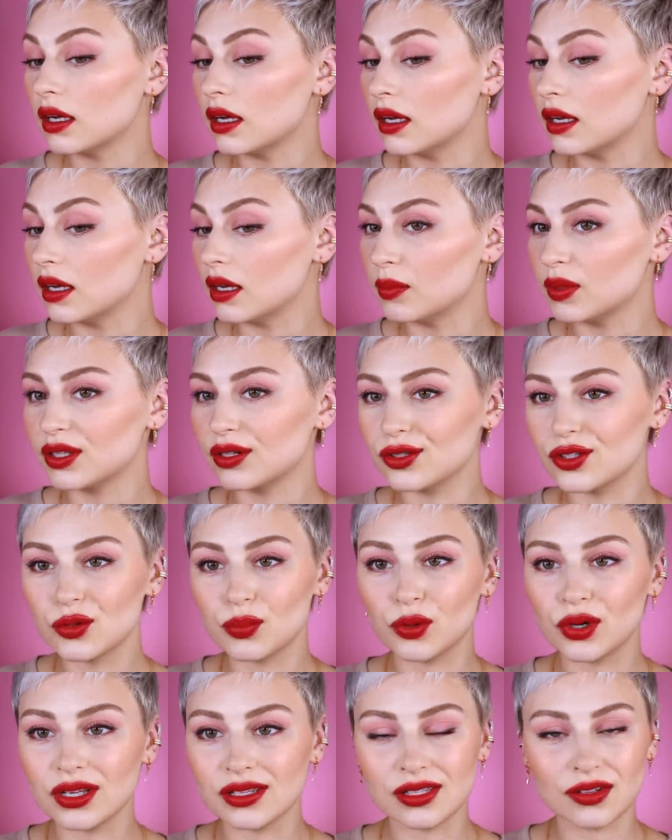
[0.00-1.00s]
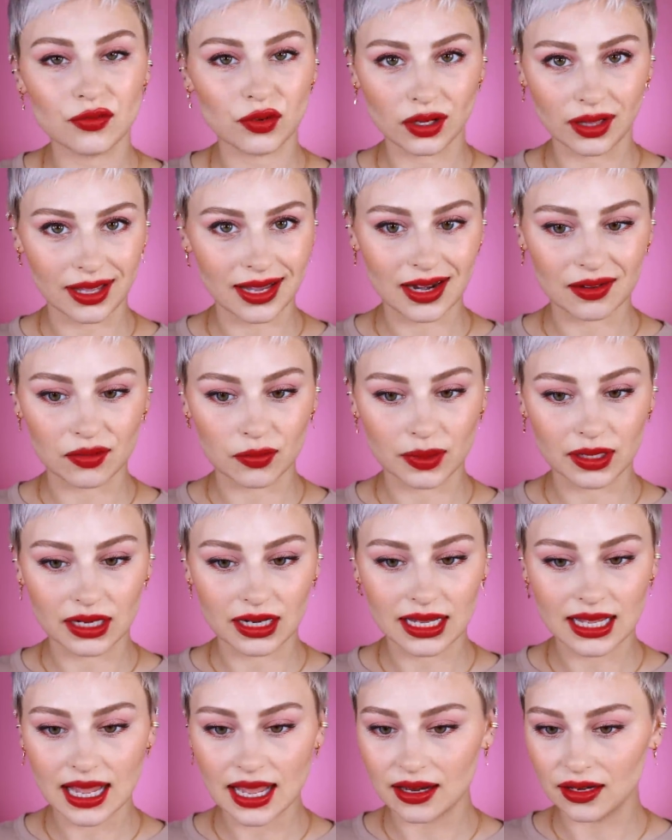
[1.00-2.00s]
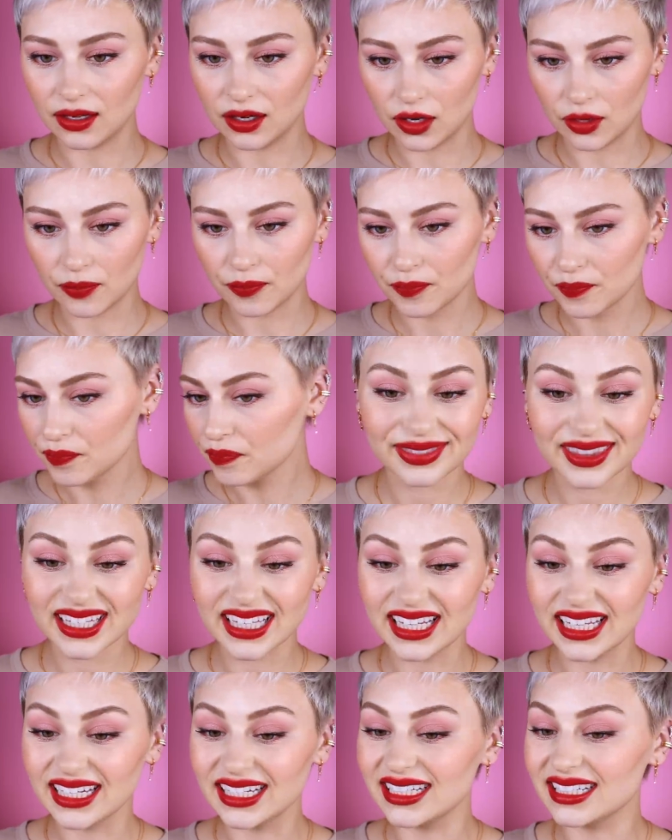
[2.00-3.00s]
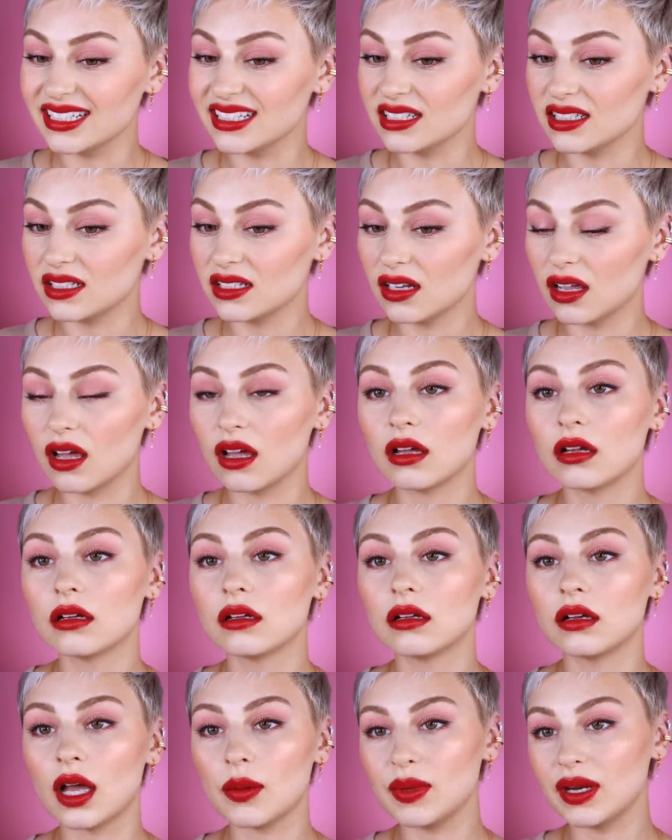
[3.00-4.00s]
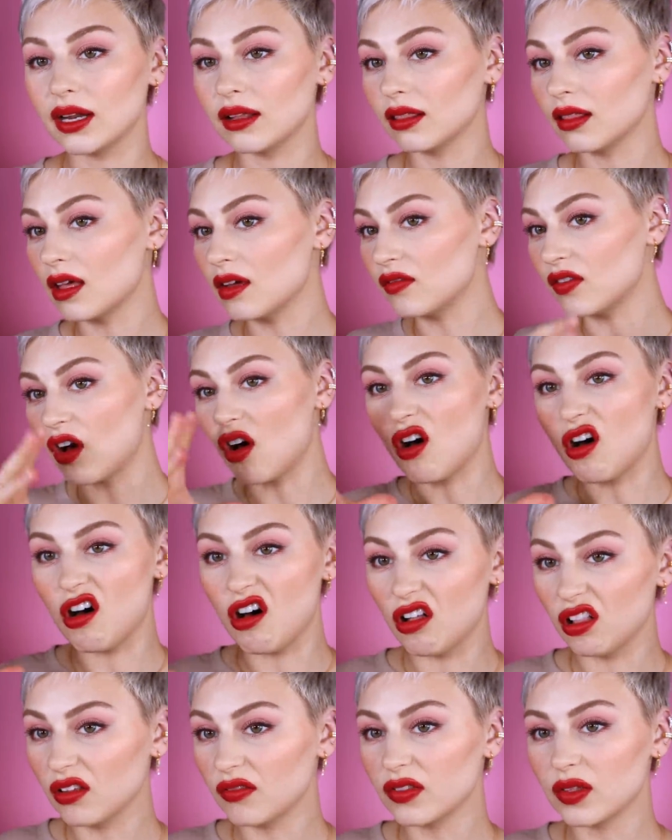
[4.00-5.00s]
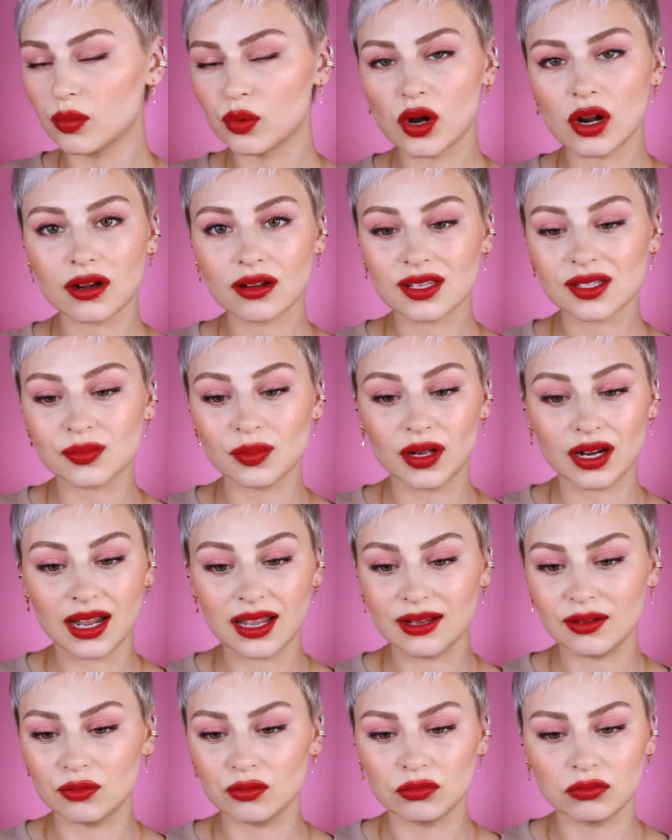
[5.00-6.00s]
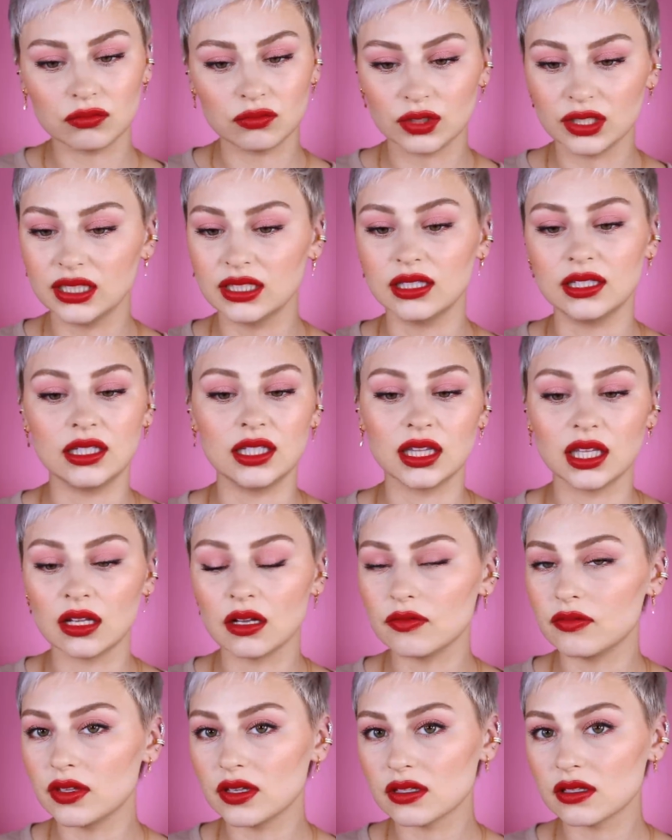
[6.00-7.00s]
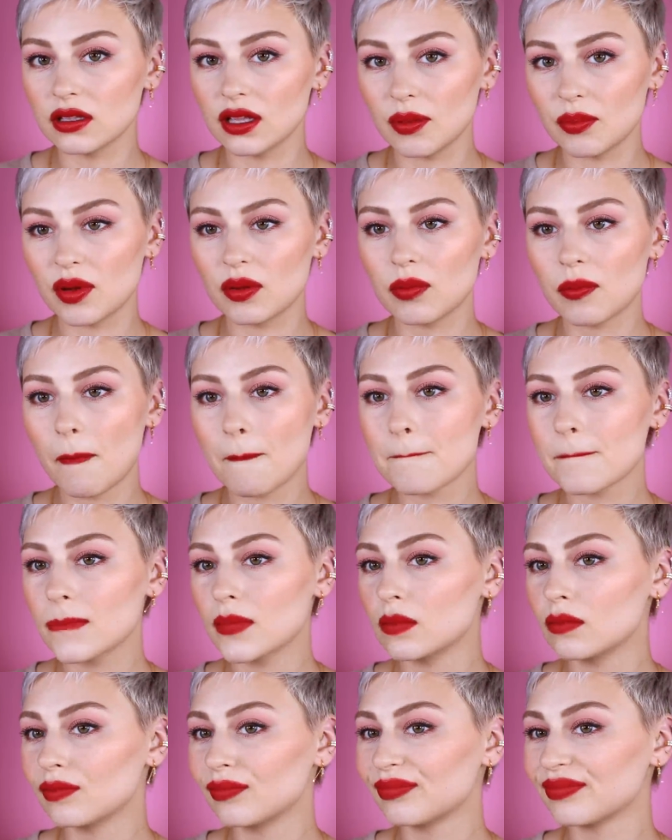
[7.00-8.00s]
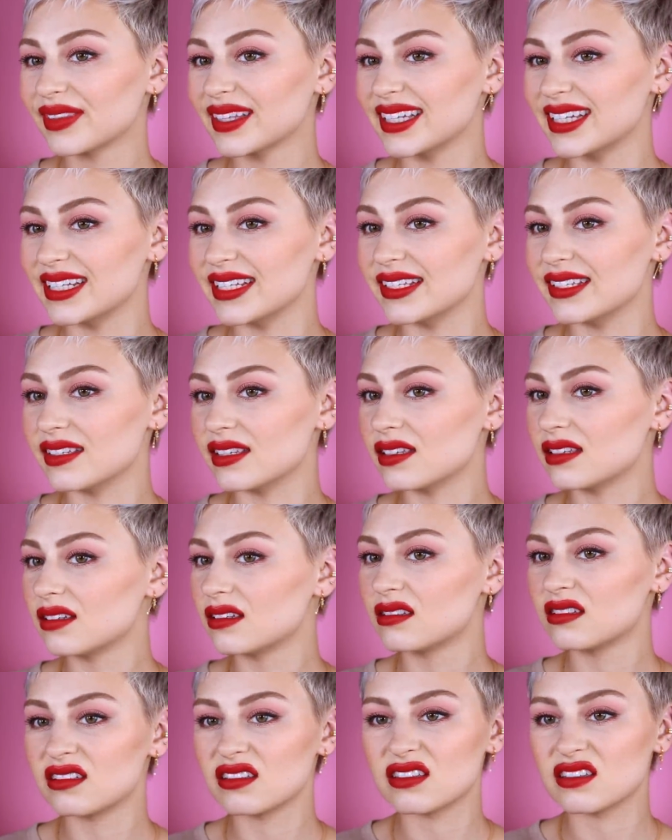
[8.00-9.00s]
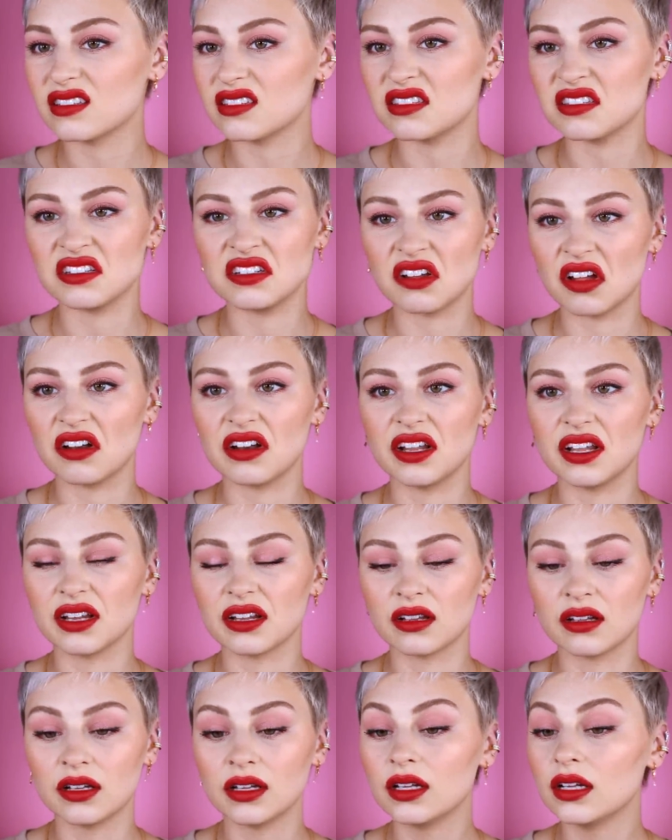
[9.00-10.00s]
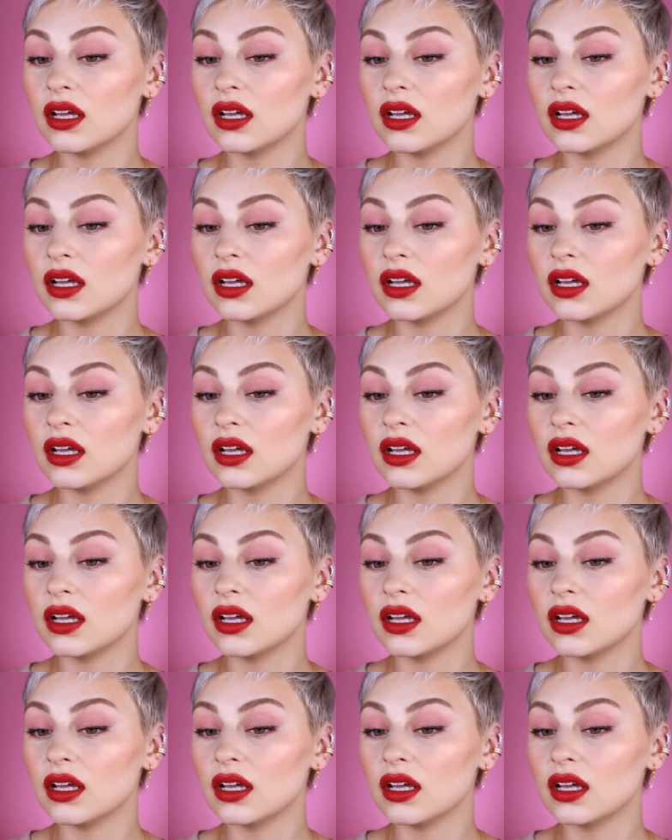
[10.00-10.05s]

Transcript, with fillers: but they're super easy for like everybody to get, you know? And I mean, I love all of the products, but I really love this lip. It is stunning.